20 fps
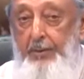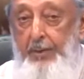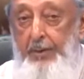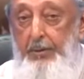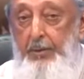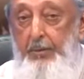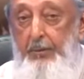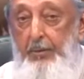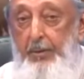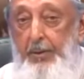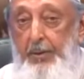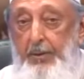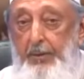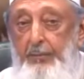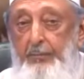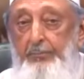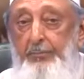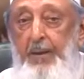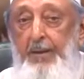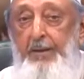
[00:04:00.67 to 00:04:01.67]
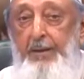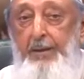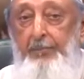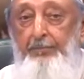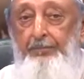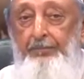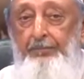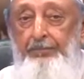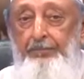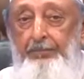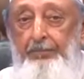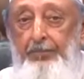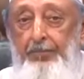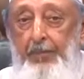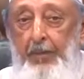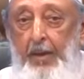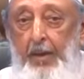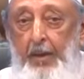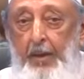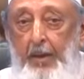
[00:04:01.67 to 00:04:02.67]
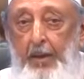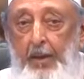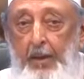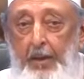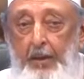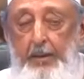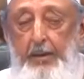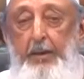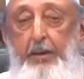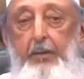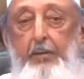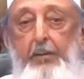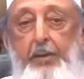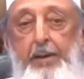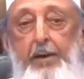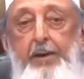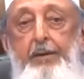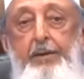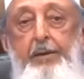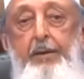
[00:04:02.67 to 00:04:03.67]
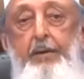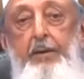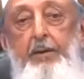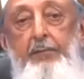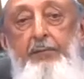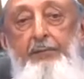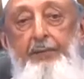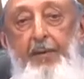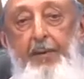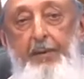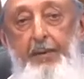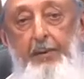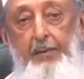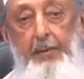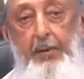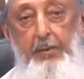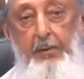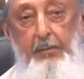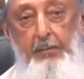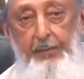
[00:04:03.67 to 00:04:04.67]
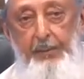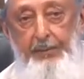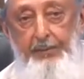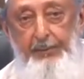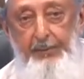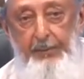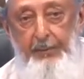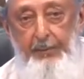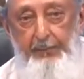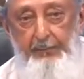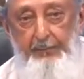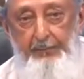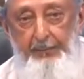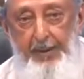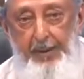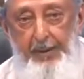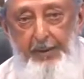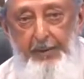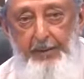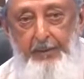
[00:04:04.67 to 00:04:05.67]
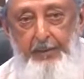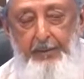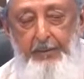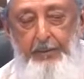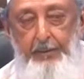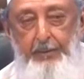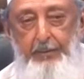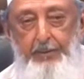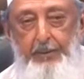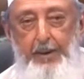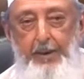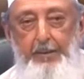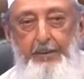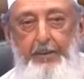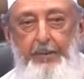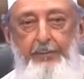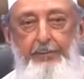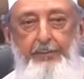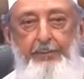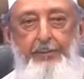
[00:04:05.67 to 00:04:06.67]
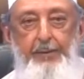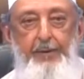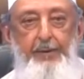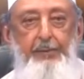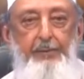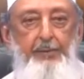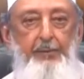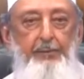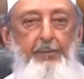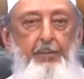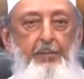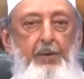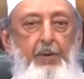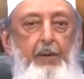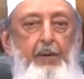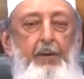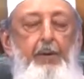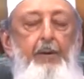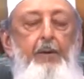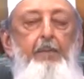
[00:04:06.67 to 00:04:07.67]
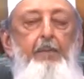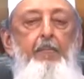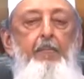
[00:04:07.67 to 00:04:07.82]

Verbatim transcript: in the world of money. They created the Federal Reserve Bank in the United States of America.